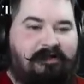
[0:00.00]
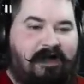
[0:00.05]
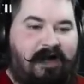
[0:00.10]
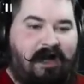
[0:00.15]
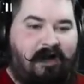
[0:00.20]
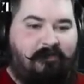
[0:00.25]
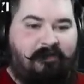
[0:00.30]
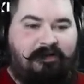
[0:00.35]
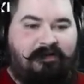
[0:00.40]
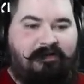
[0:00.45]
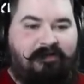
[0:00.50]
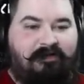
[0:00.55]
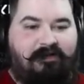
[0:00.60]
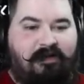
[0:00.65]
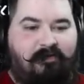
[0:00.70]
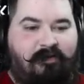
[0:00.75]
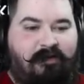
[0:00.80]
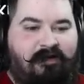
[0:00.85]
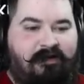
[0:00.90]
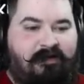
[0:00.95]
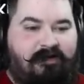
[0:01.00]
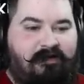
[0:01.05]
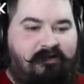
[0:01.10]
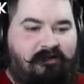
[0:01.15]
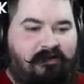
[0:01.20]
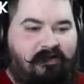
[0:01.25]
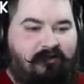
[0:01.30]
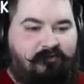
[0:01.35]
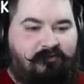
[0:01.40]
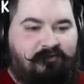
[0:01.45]
I mean, the amount of
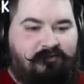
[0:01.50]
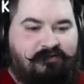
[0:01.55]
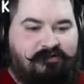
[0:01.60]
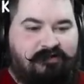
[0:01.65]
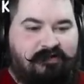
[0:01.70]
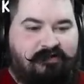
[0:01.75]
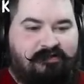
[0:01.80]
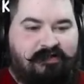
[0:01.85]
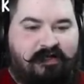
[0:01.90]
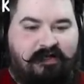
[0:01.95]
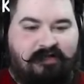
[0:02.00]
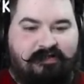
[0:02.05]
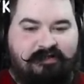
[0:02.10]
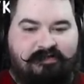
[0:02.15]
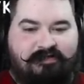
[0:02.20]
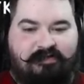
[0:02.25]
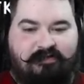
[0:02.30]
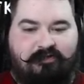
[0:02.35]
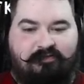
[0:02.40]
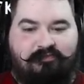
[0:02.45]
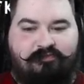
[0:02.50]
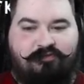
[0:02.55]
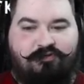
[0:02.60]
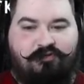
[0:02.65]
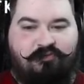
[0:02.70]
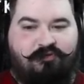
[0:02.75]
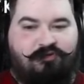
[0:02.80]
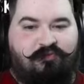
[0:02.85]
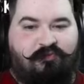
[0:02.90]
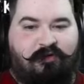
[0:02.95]
healing I'm doing to the tank is still
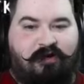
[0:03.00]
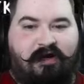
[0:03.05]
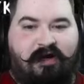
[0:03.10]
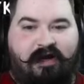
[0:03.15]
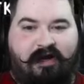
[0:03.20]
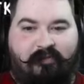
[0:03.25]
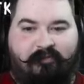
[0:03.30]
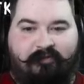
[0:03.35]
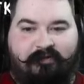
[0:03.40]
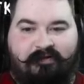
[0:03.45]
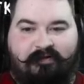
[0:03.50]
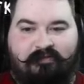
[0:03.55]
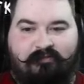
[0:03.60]
super, super high, but